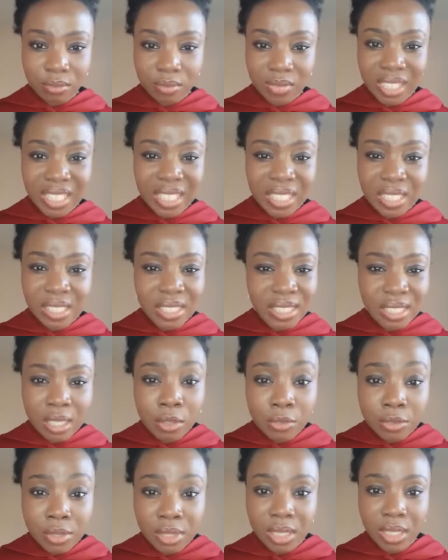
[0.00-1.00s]
It is
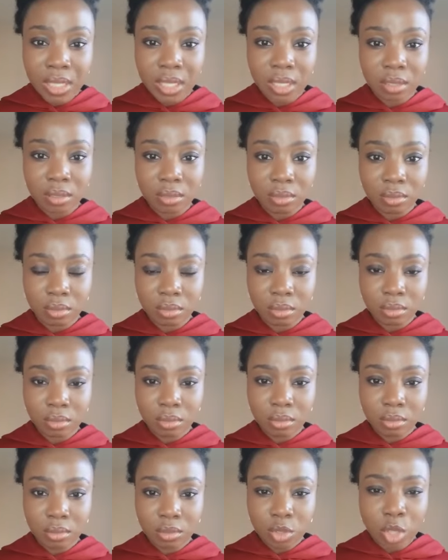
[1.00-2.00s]
self-seeking.
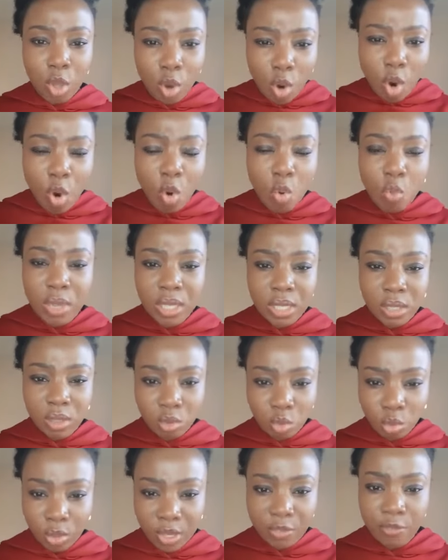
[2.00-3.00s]
You're always
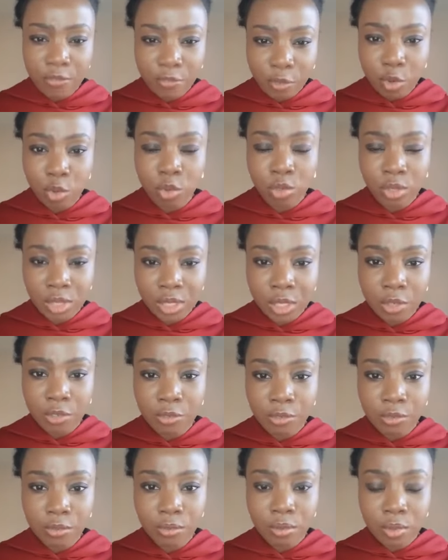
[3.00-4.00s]
looking for
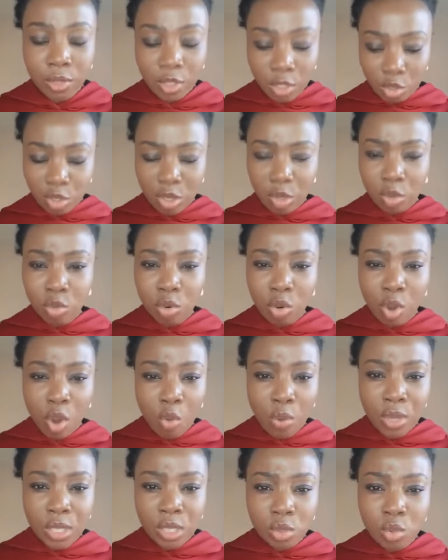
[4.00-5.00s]
yourself. You're
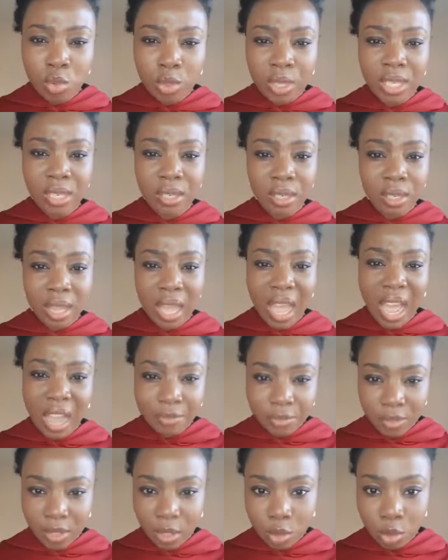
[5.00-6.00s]
always looking
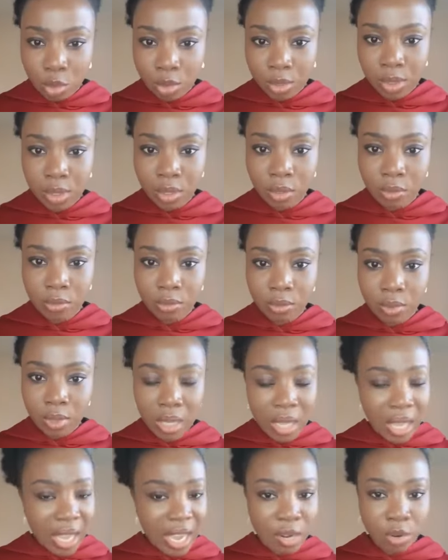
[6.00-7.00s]
after yourself
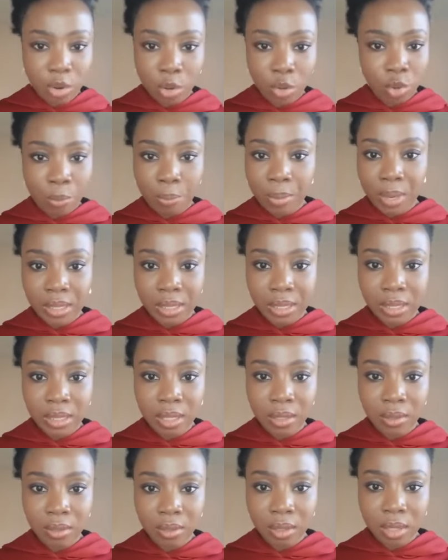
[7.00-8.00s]
and not your
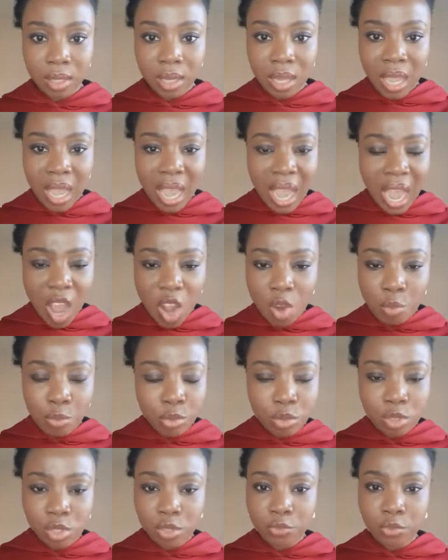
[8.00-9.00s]
partner. How
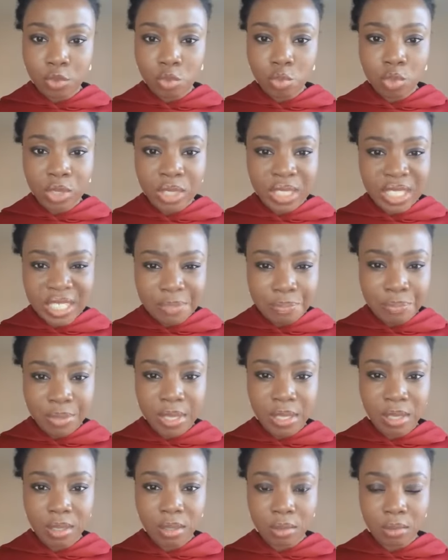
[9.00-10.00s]
beautiful would it
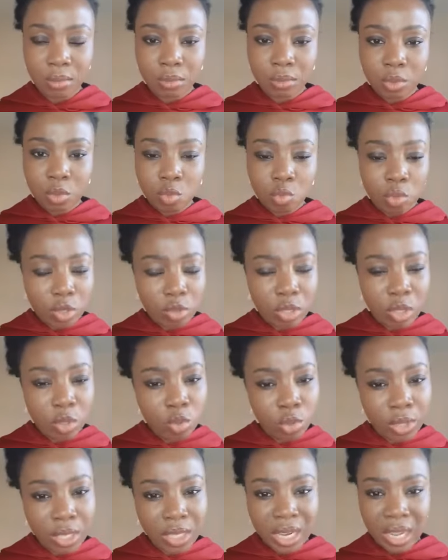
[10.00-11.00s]
be when you're
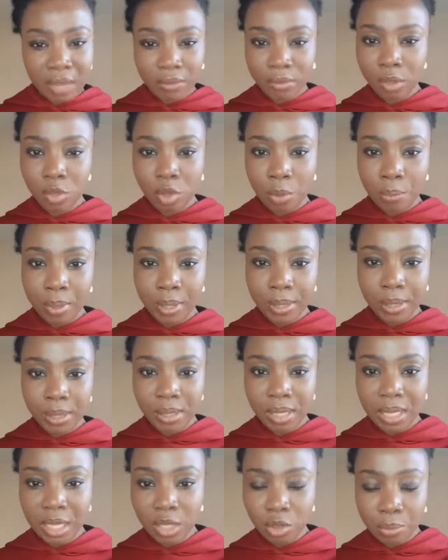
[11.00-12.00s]
looking after your
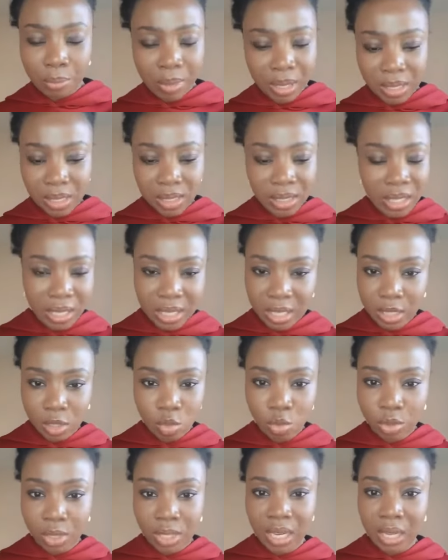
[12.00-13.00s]
partner and your partner is
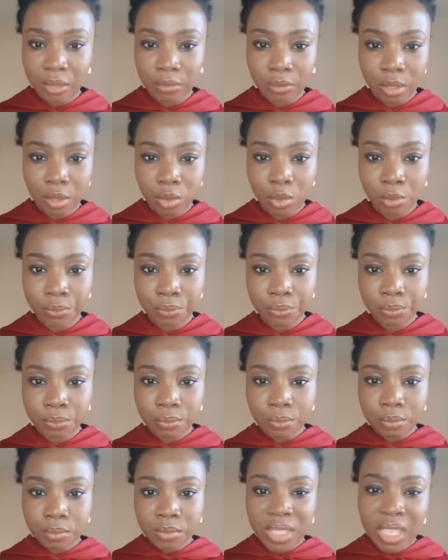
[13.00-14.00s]
looking after you?
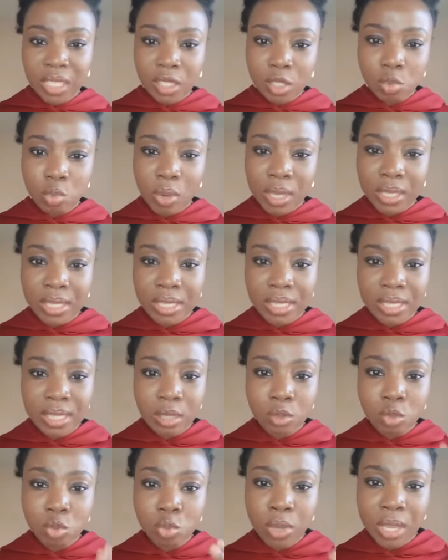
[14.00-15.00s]
That is why they say
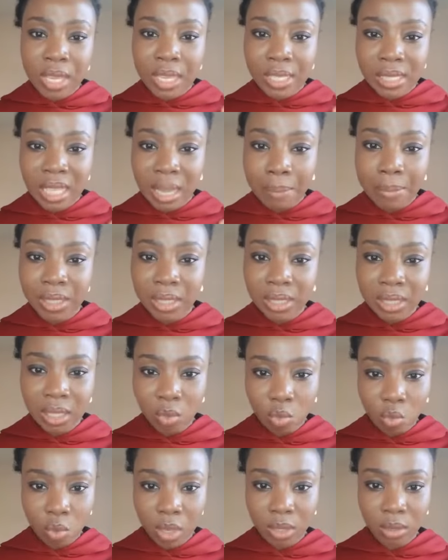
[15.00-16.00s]
two heads are better
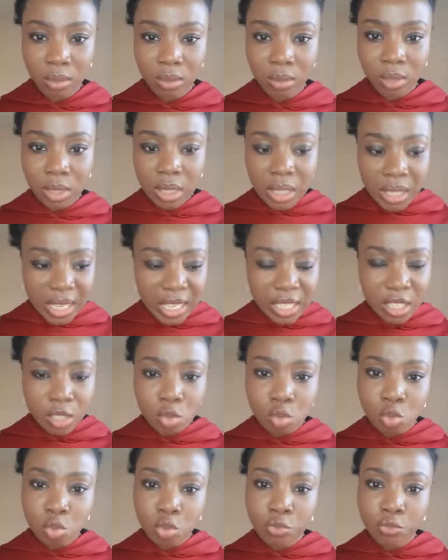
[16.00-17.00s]
than one. It is
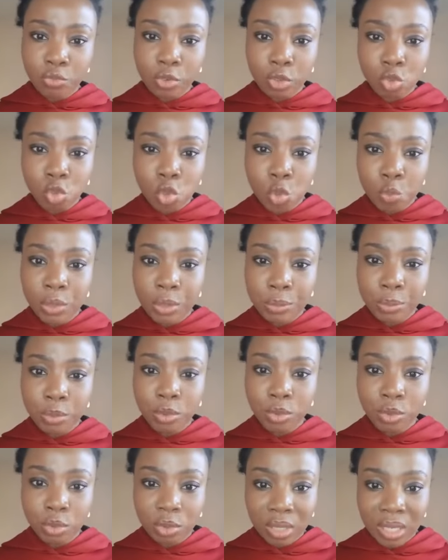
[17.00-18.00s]
good for two people
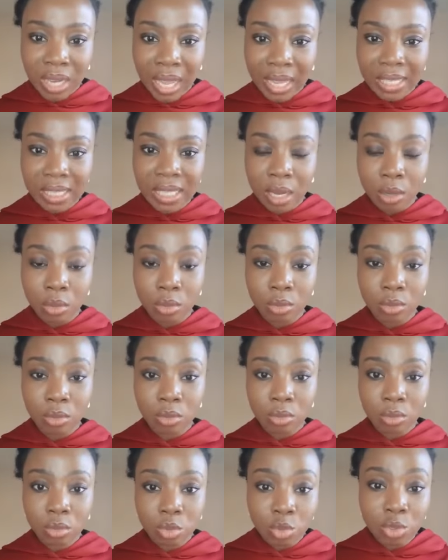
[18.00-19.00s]
to lie down
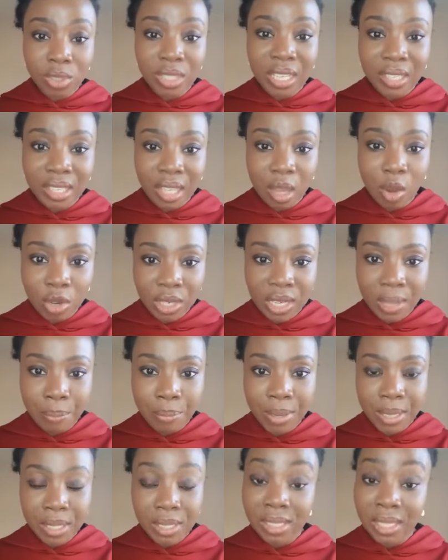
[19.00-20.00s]
together on a
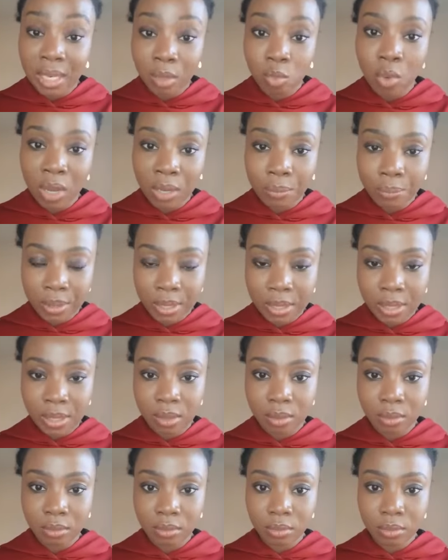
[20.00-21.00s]
bed than one person,